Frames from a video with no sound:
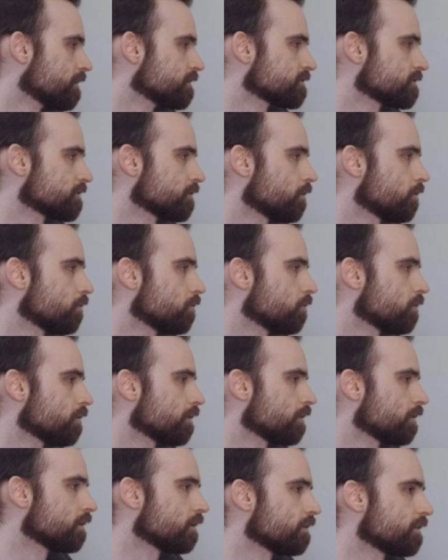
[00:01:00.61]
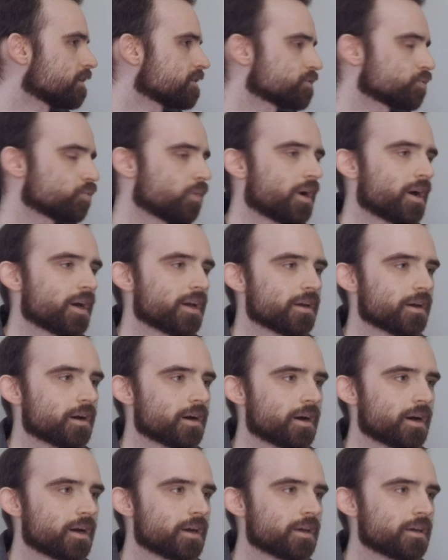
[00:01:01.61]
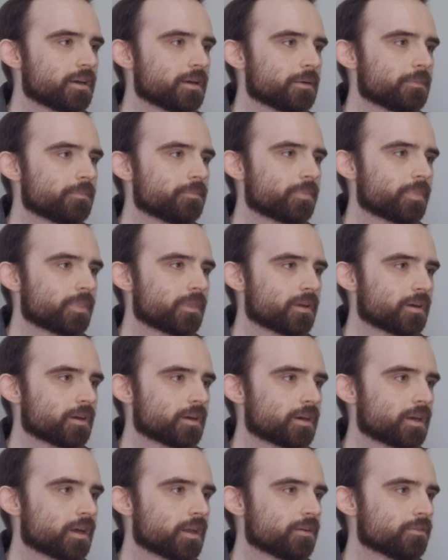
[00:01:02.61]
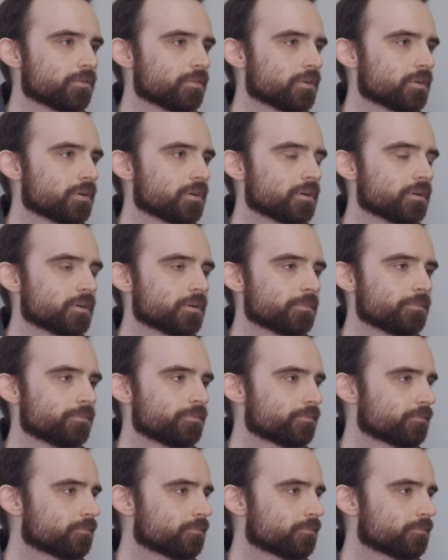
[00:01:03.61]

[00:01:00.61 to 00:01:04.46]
So that's why I kind of